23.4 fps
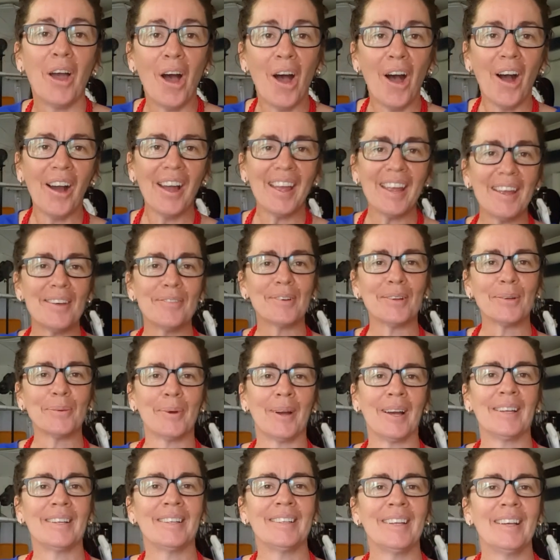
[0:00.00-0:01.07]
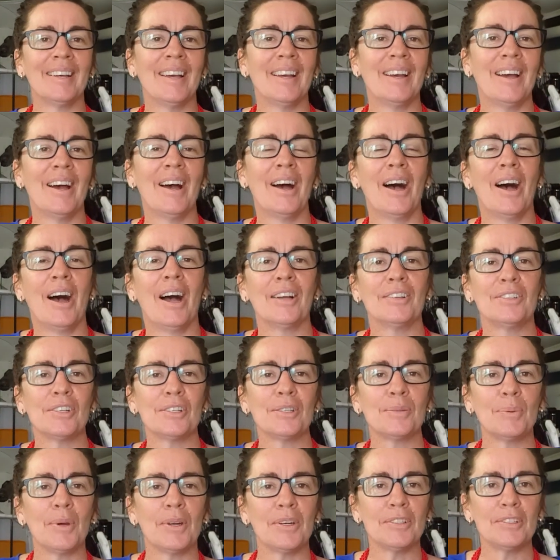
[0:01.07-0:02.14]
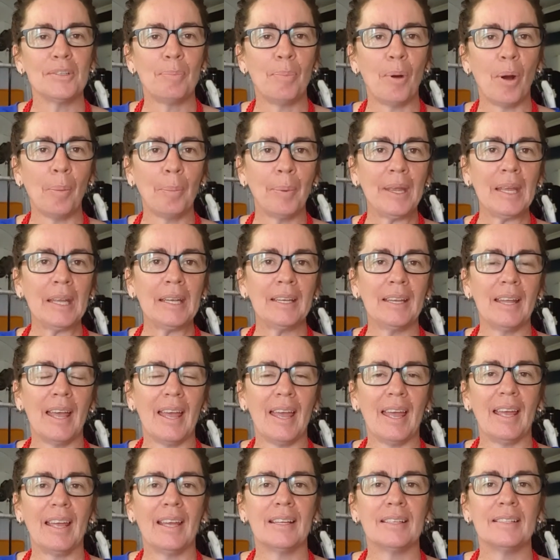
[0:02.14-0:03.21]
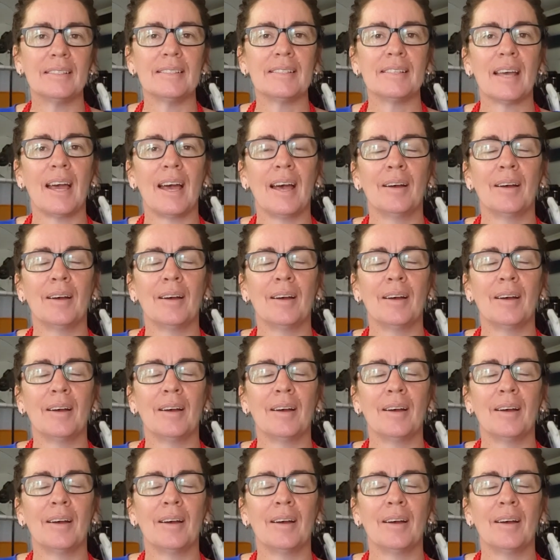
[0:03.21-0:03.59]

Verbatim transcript: Hi everyone, I just wanted to pop in and